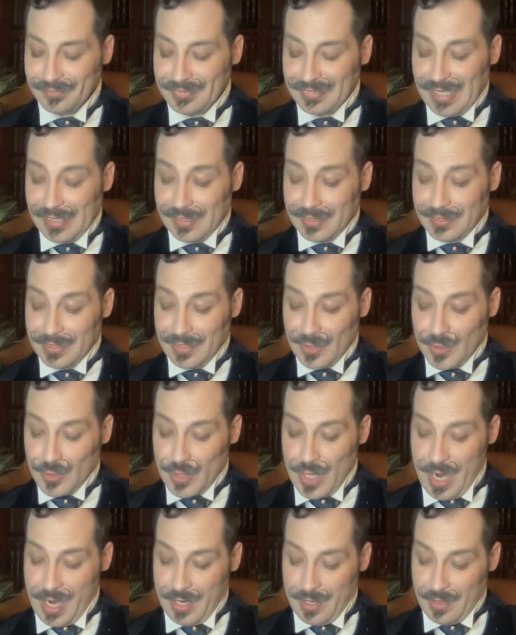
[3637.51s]
Let us
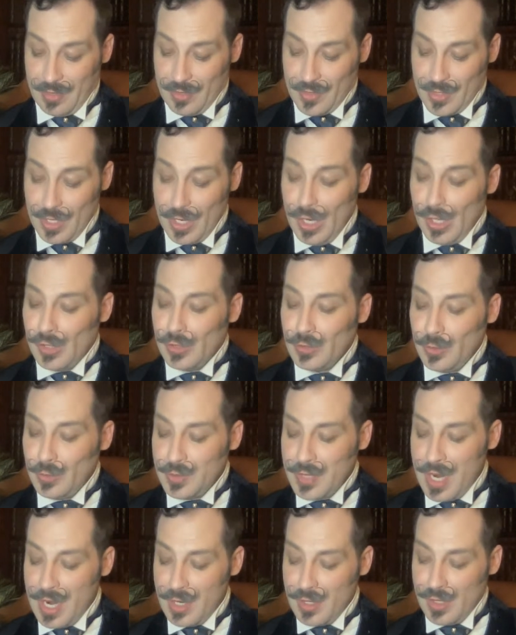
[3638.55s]
exchange. You
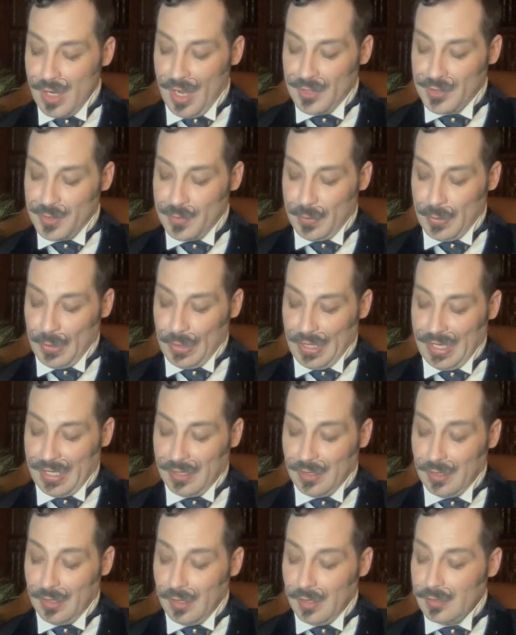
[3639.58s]
take Gosta
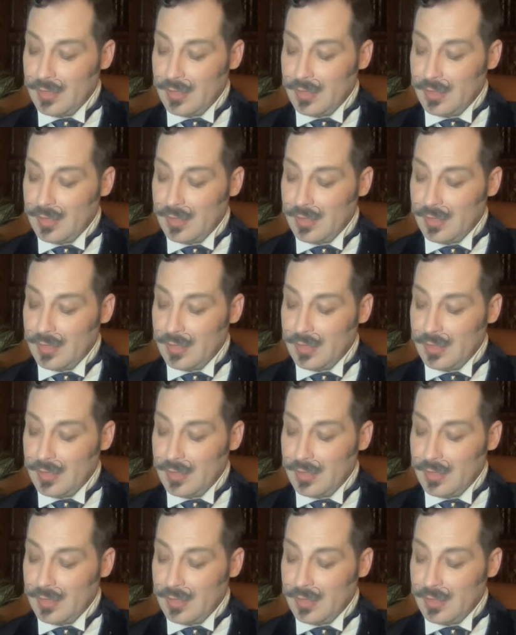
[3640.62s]
Berling,